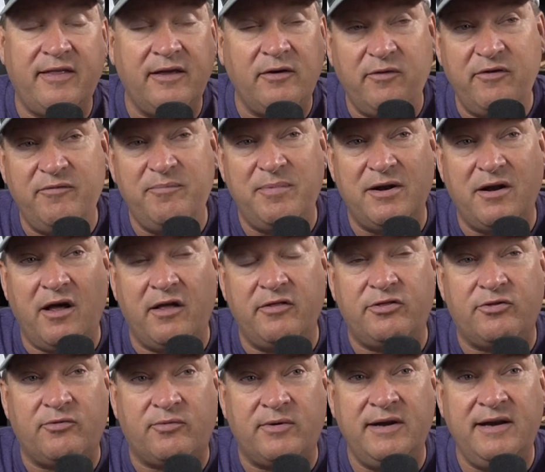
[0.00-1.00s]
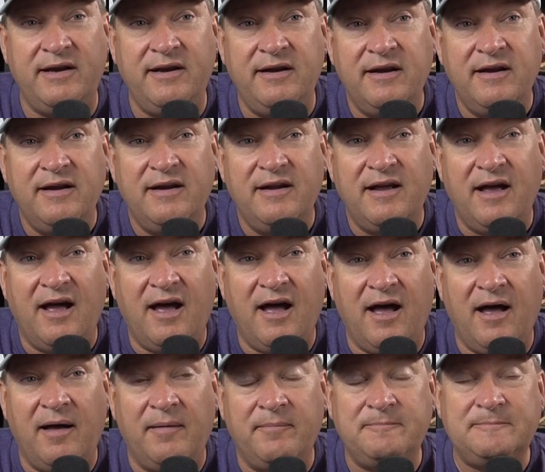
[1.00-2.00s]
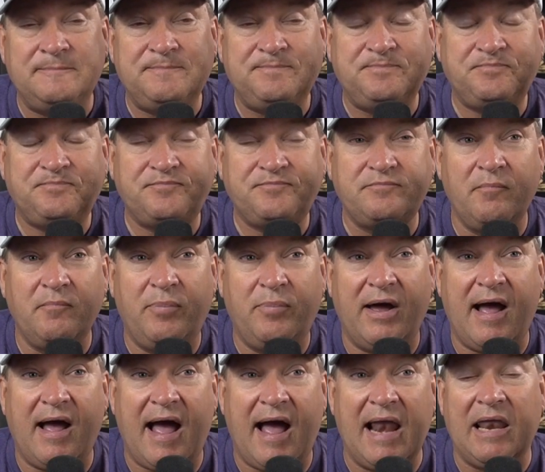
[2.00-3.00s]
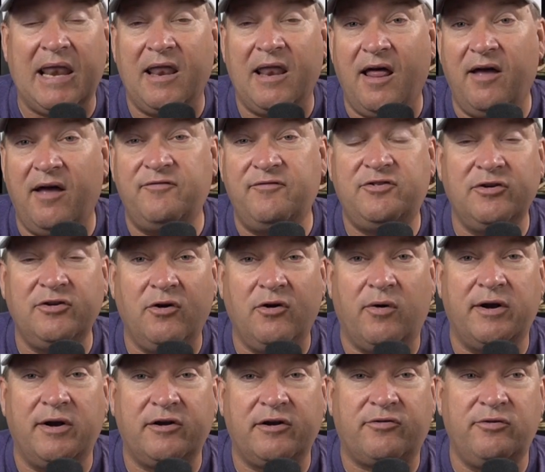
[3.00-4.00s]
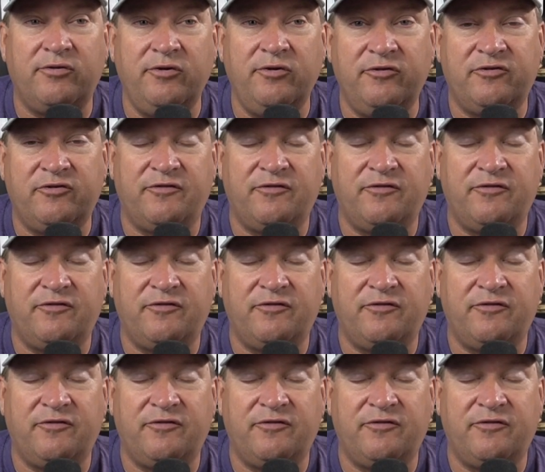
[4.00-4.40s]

I think we've been on 3, but I love to go on a cruise.